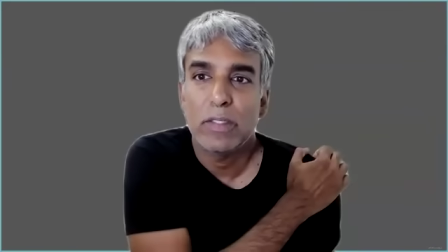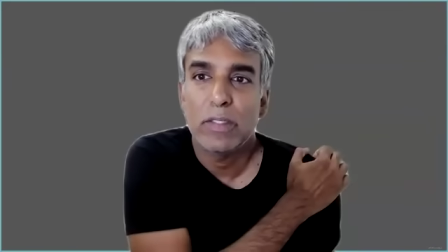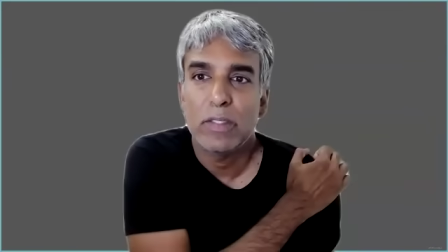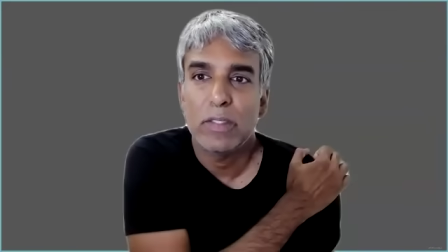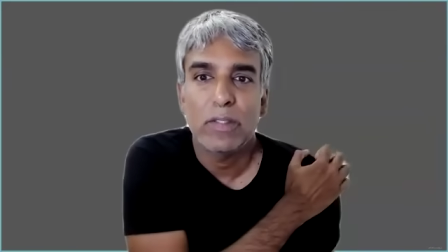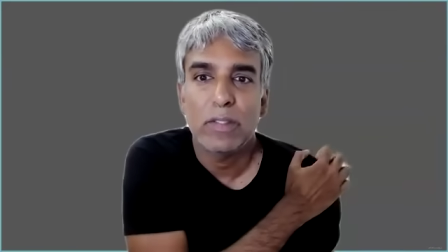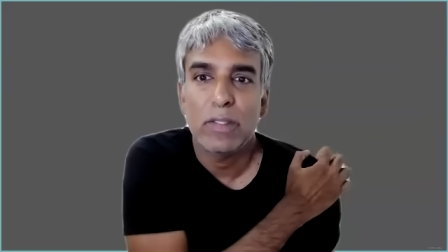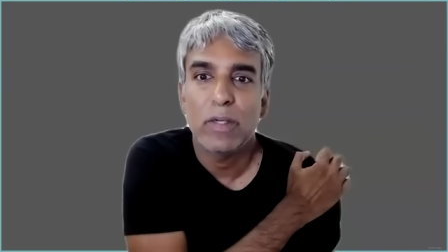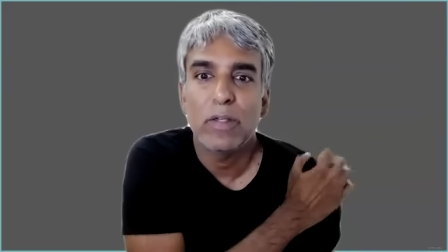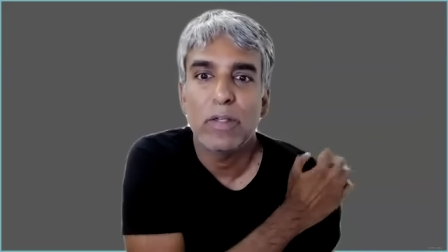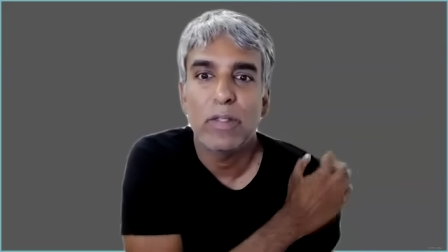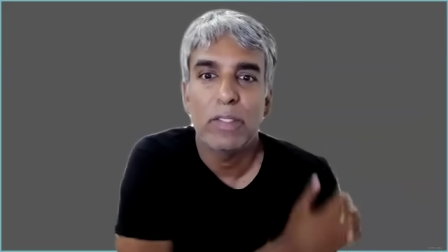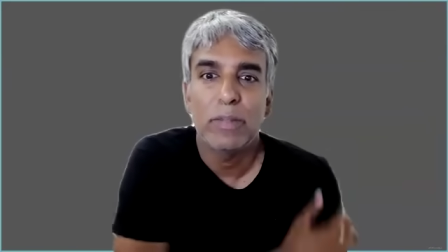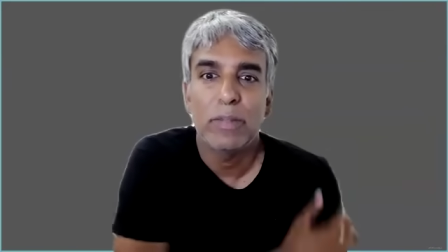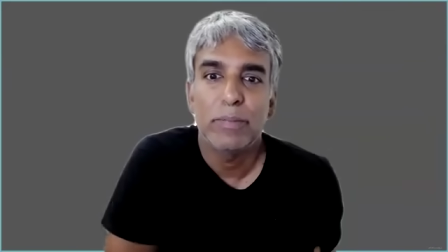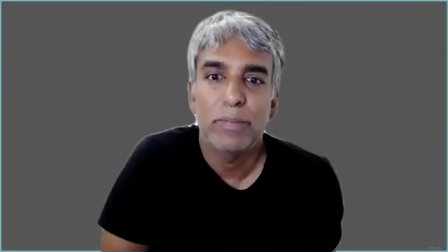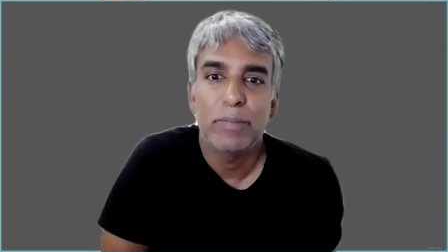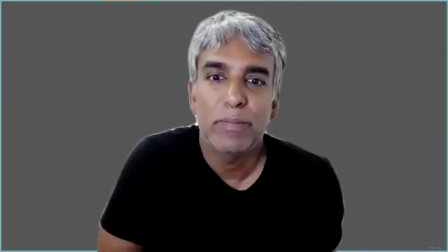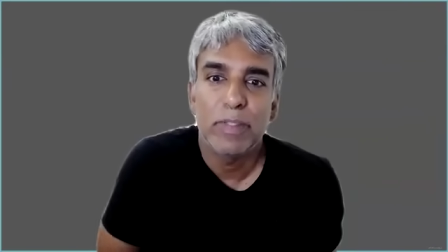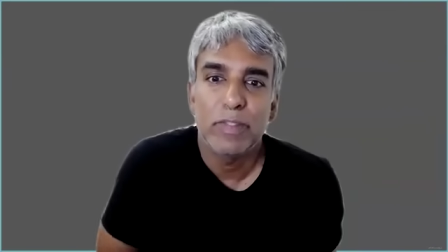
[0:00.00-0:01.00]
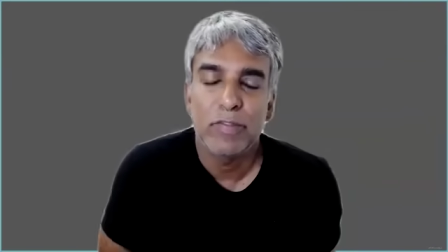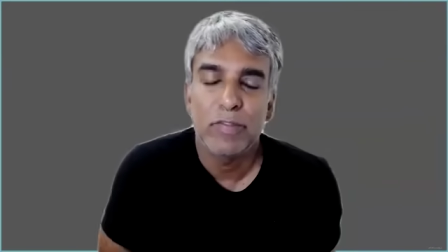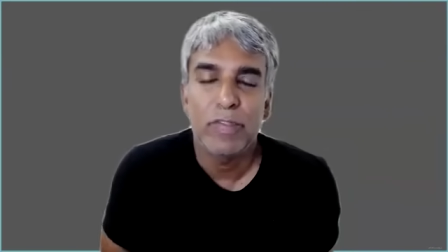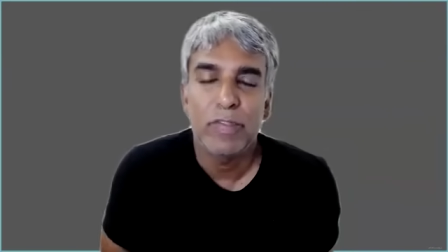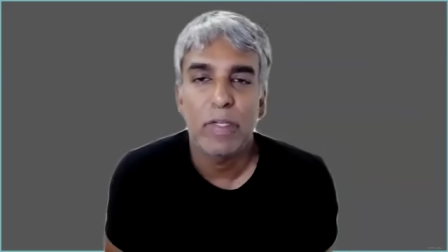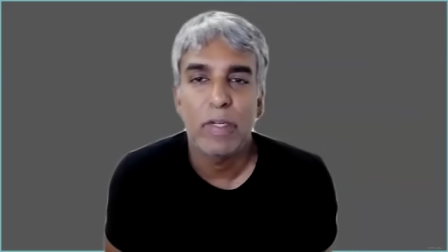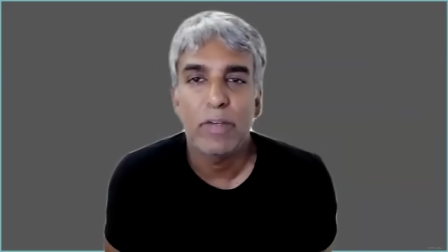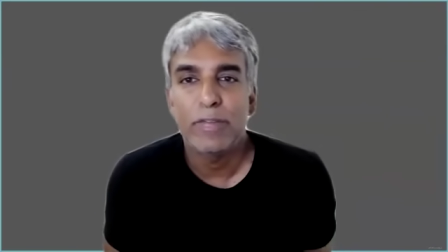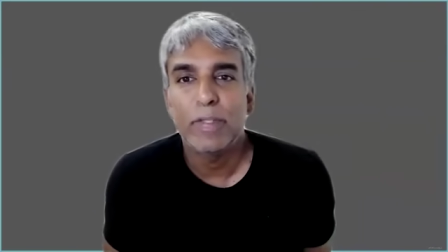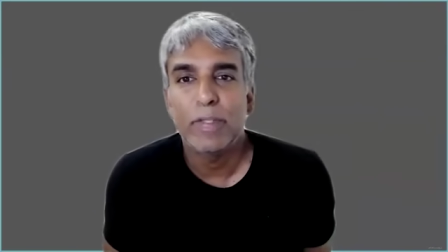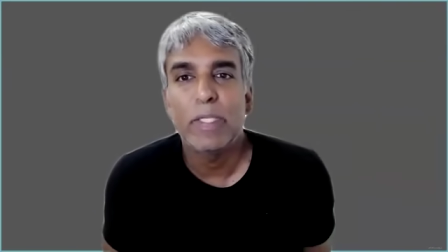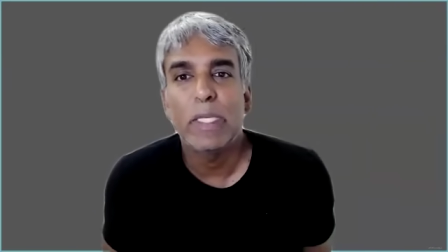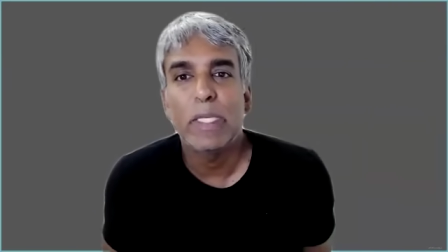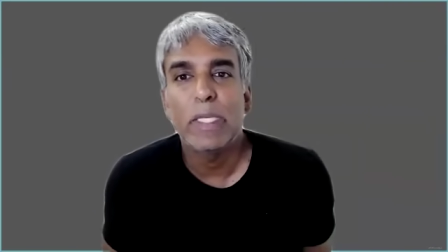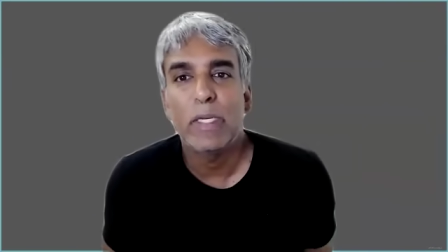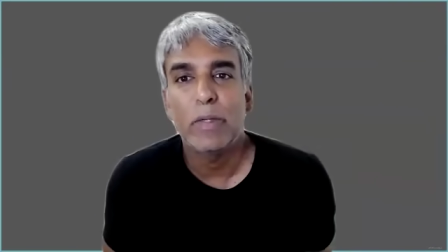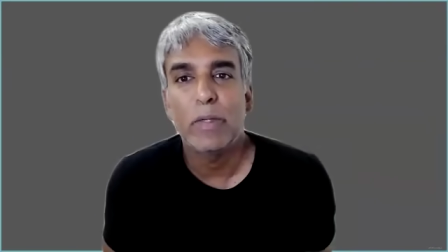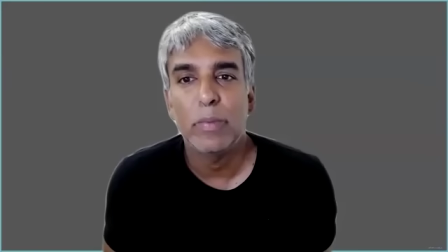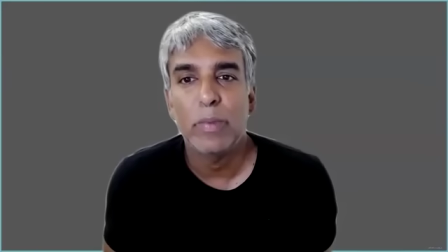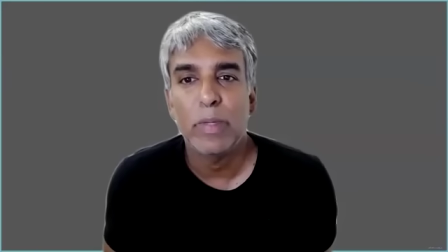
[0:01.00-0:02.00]
necessarily
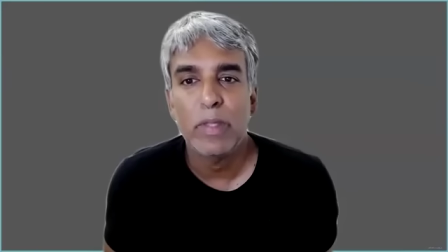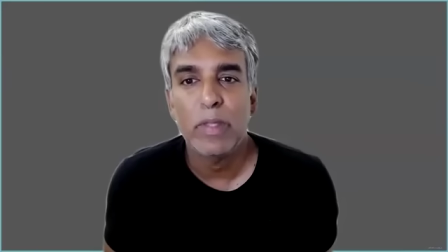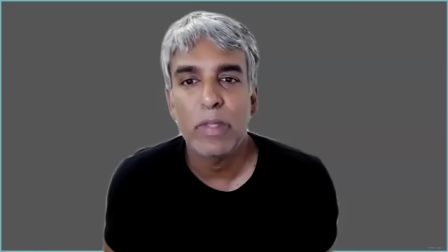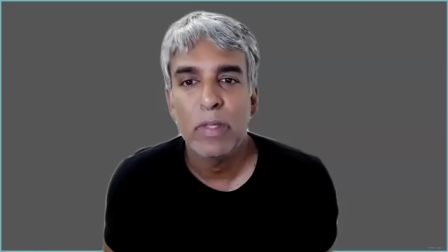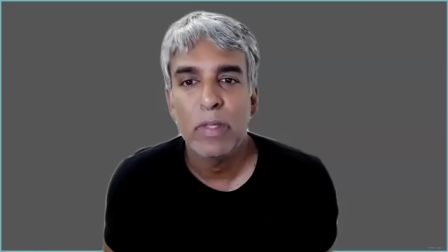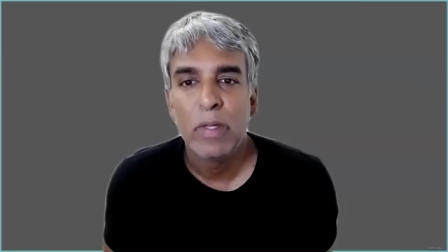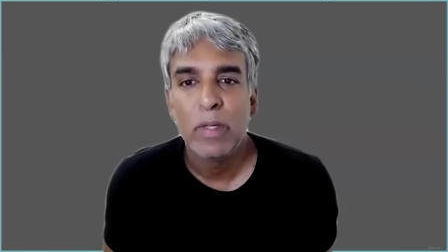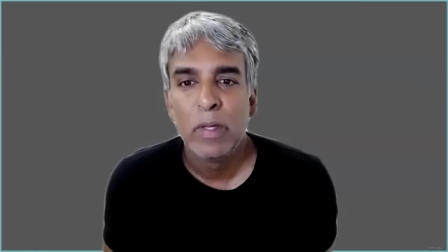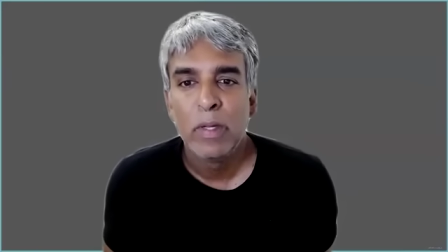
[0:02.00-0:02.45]
affiliated with